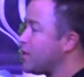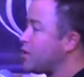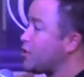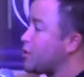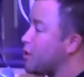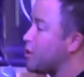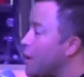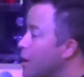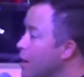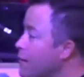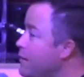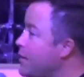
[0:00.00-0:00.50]

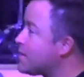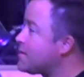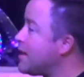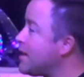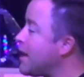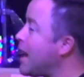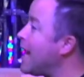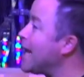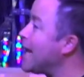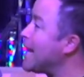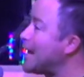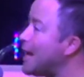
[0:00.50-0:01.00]
service
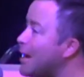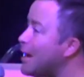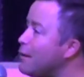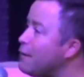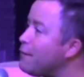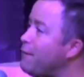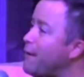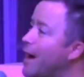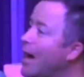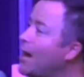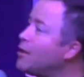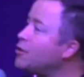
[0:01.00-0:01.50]
that I
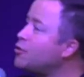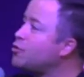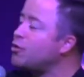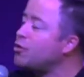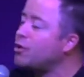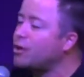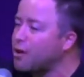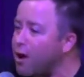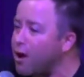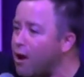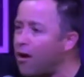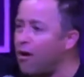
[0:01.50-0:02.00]
give
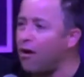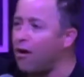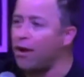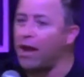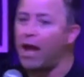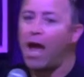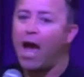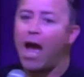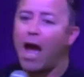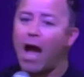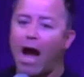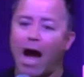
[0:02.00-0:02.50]
unto God.
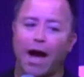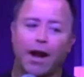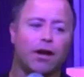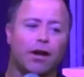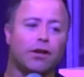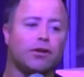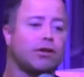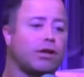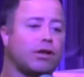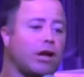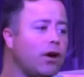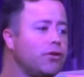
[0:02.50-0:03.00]
I
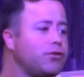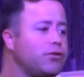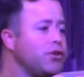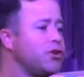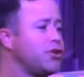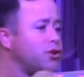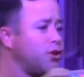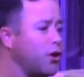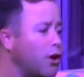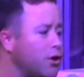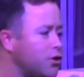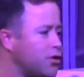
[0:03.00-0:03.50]
don't go to
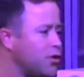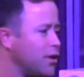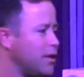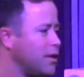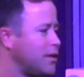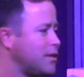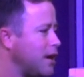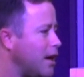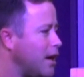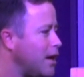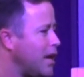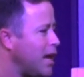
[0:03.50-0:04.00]
church on a
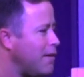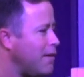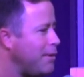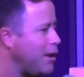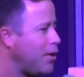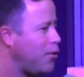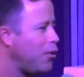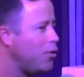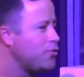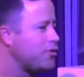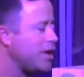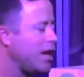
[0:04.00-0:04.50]
Sunday
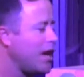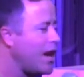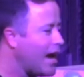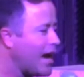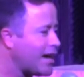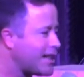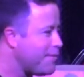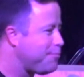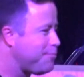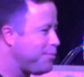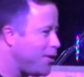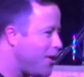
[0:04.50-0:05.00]
because I
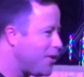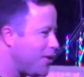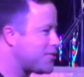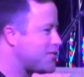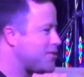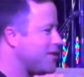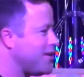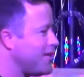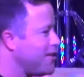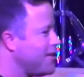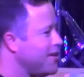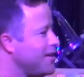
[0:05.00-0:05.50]
like the
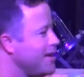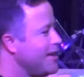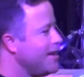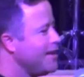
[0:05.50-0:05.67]
pastor.